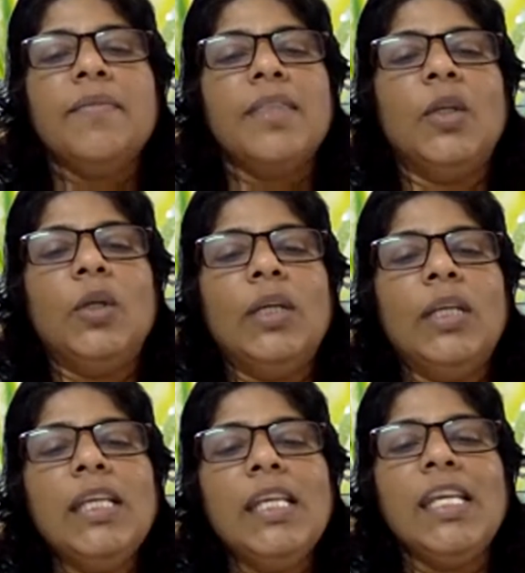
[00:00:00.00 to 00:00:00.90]
then
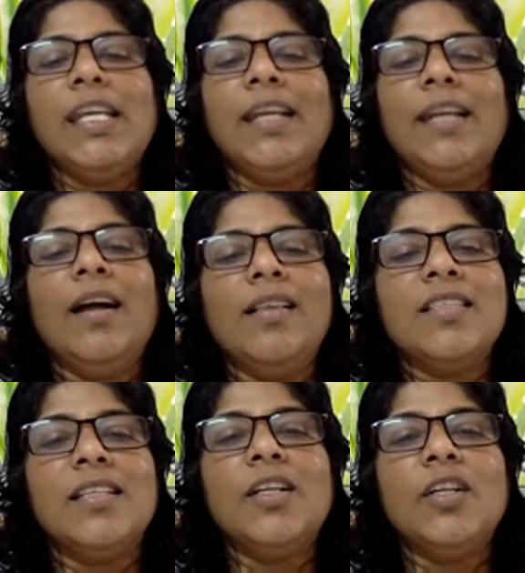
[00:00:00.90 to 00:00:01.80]
only he can answer
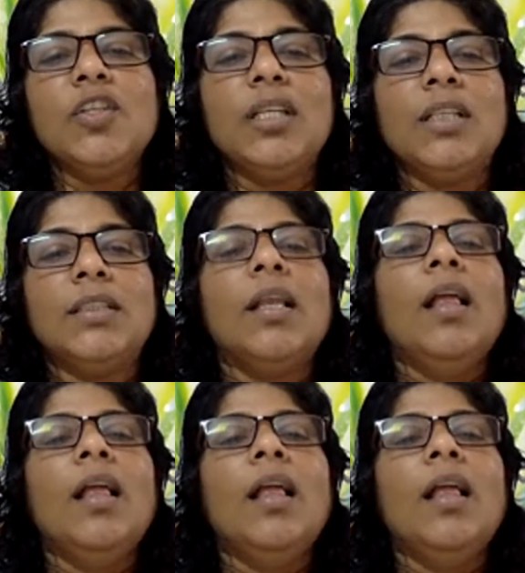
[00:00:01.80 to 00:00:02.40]
the questions.